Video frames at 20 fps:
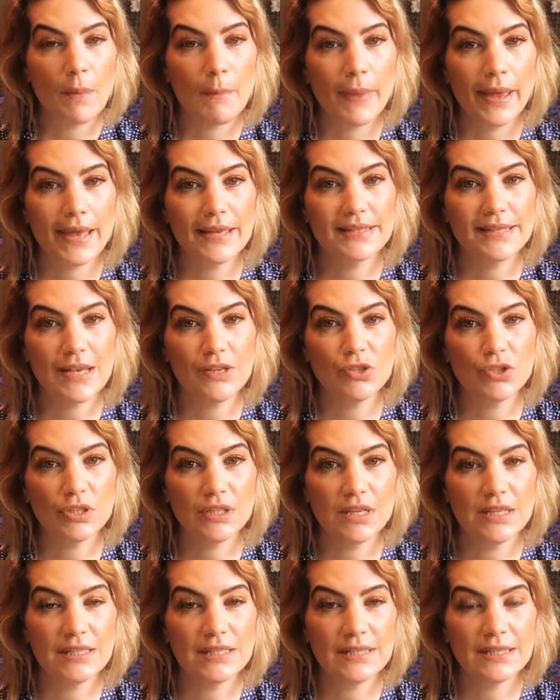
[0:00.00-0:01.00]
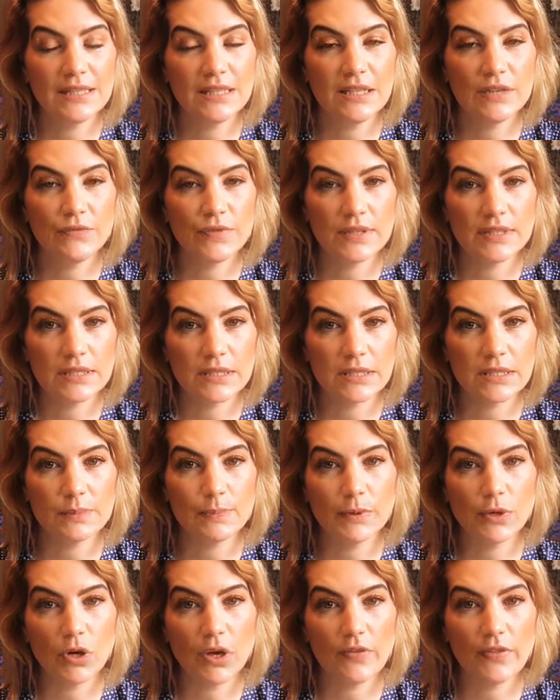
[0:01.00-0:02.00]
pay attention and see if it's a
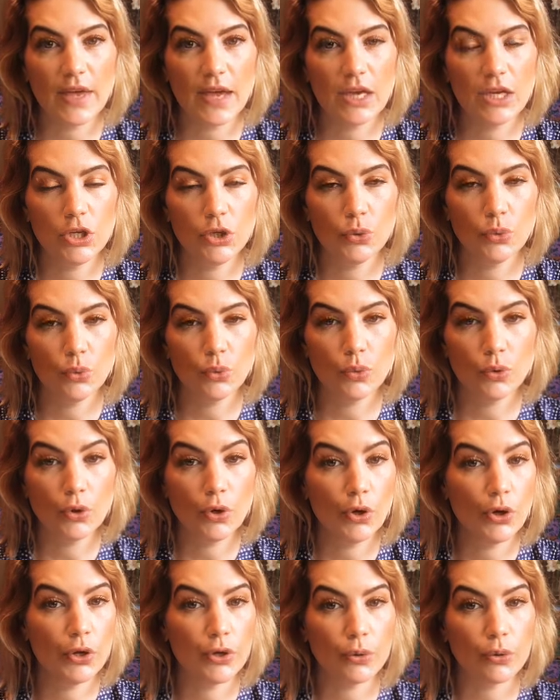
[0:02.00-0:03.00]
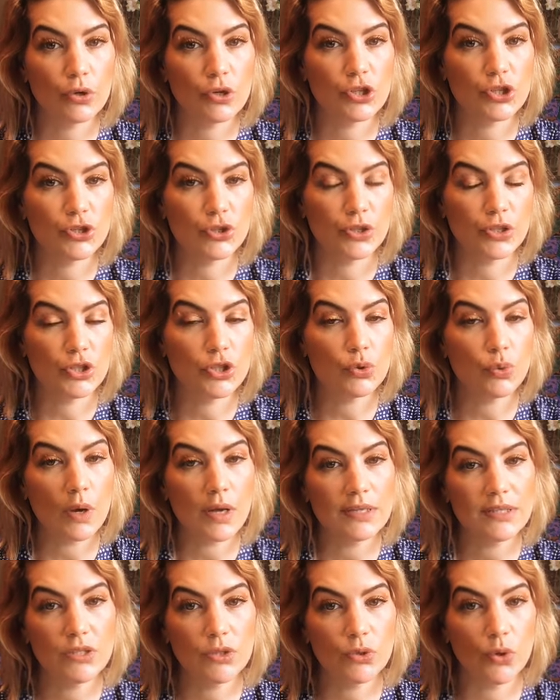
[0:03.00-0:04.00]
spirit that you could or should
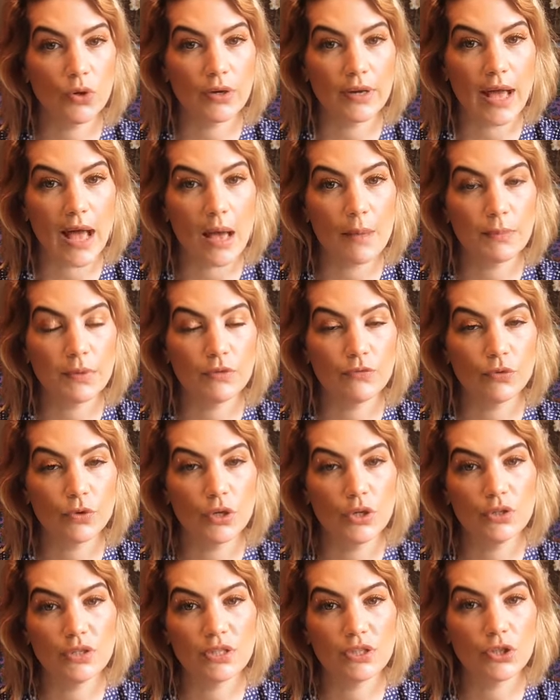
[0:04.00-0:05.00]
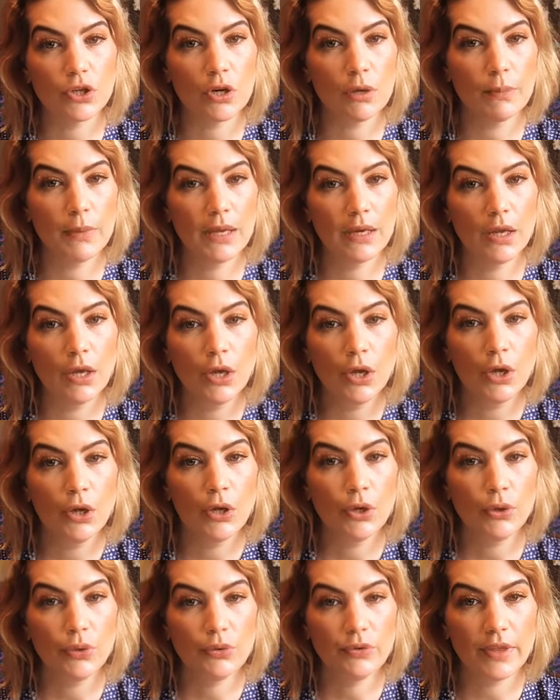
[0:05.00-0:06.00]
trust or not before you determine
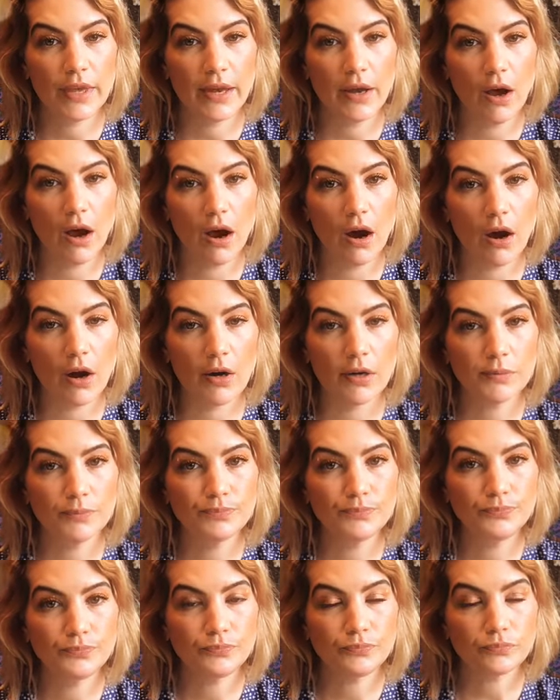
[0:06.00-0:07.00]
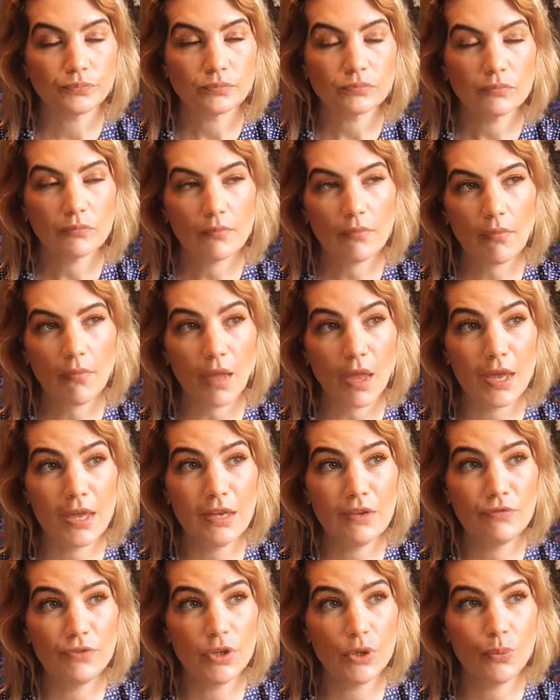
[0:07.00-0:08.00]
who they are
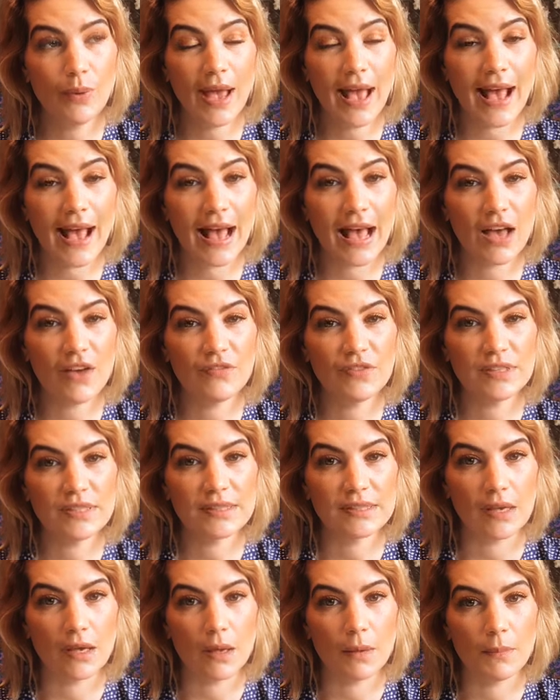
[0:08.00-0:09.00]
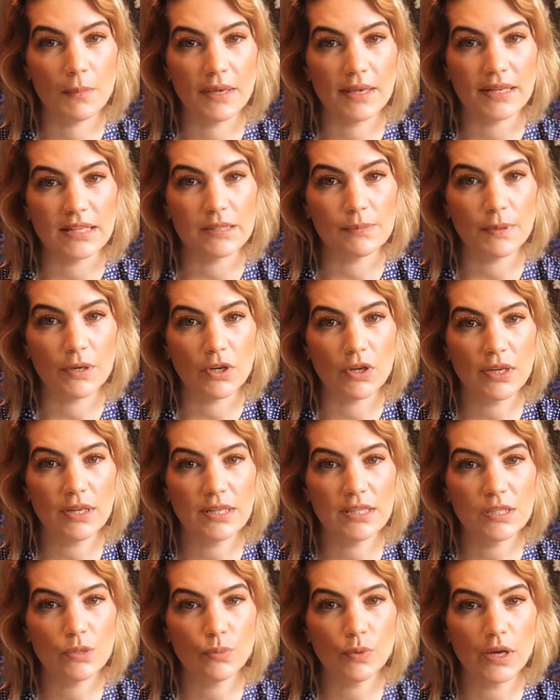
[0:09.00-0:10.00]
if you have some
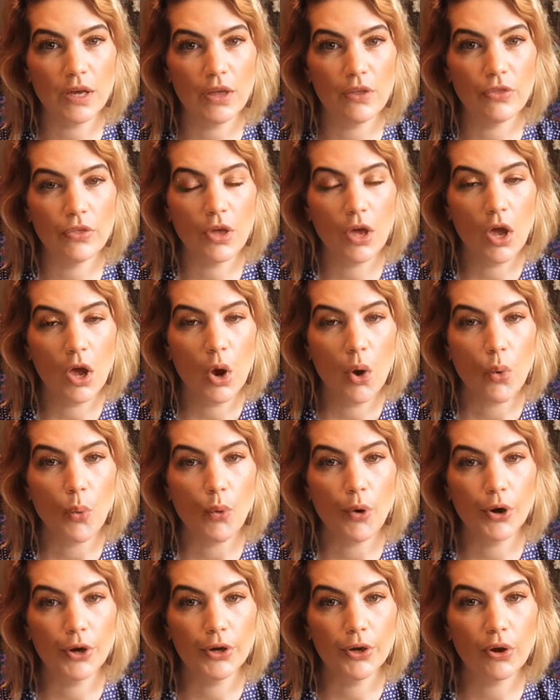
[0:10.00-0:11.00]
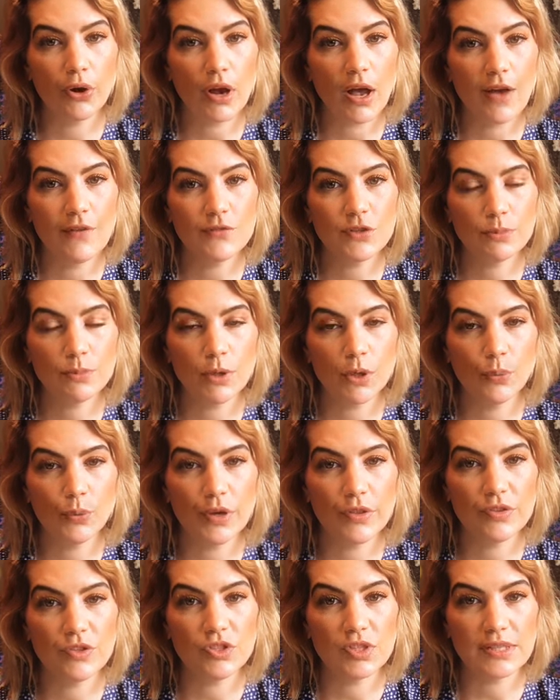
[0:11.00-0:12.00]
experience with or you're comfortable
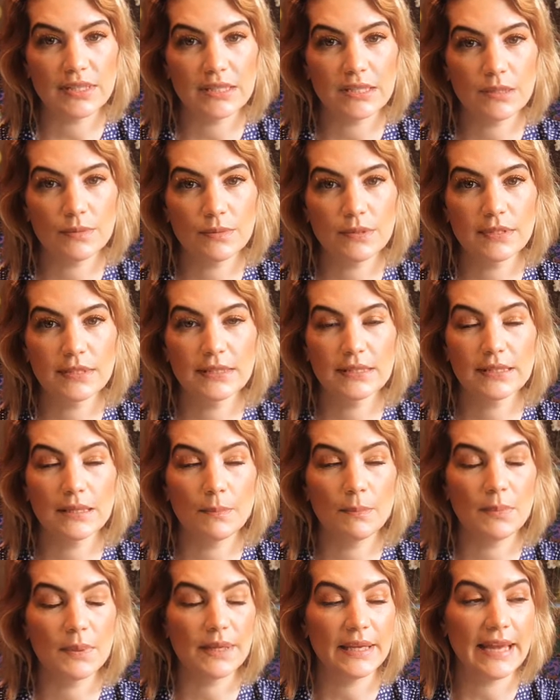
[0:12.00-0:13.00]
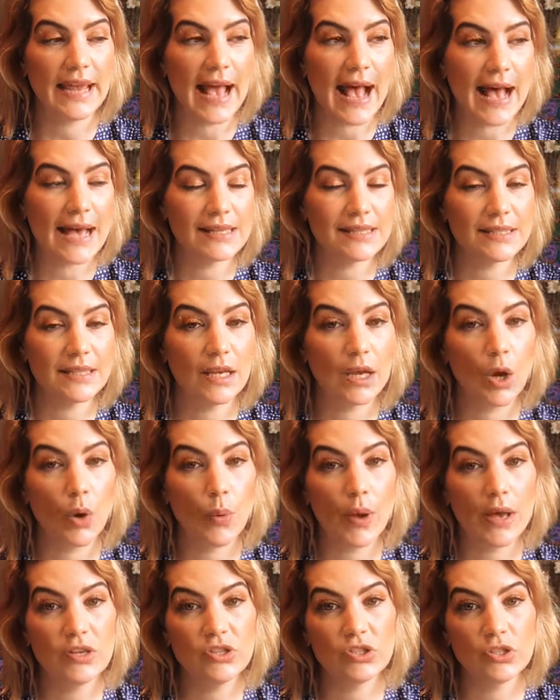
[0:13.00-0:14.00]
with just simply asking
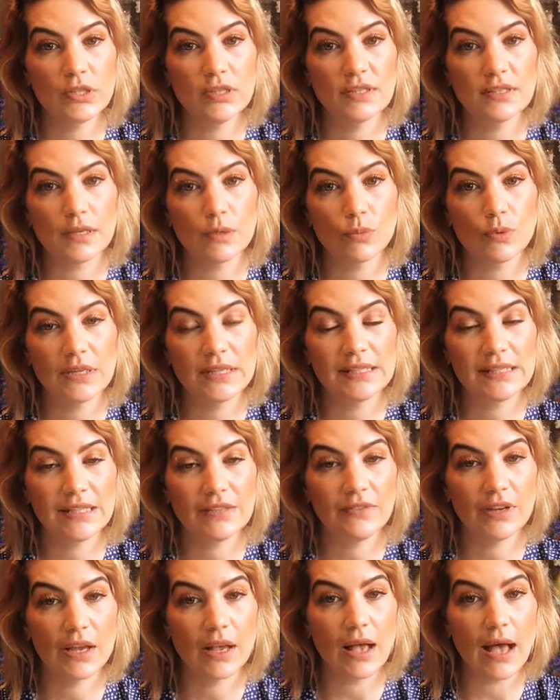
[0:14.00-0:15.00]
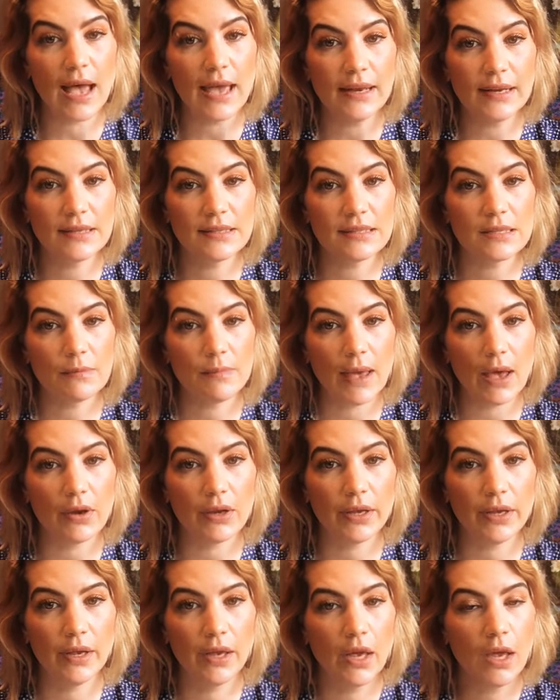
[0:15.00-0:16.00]
questions and receiving guidance about
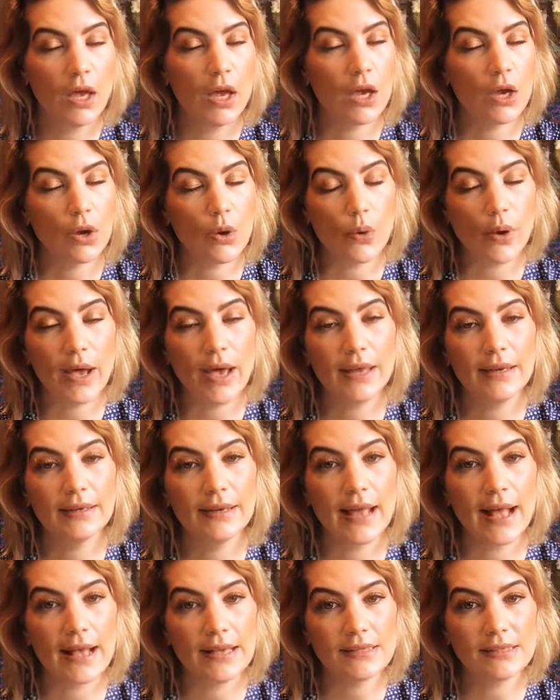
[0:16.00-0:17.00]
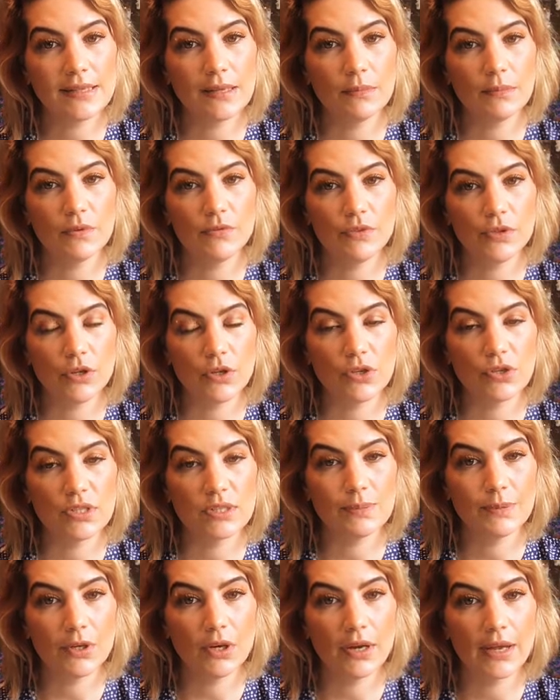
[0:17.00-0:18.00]
it, go ahead and ask them if they're your
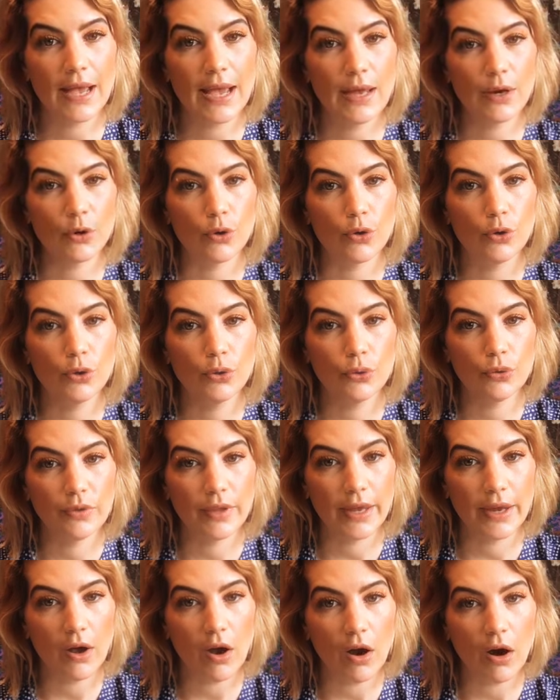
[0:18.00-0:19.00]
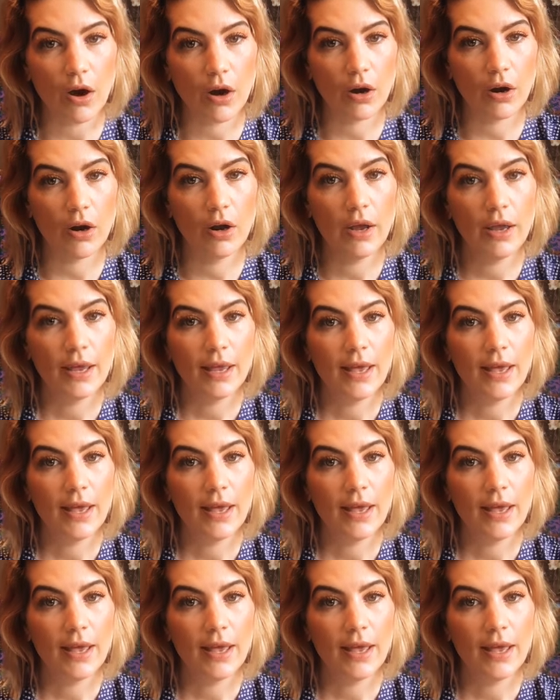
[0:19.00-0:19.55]
spirit guide or who they are.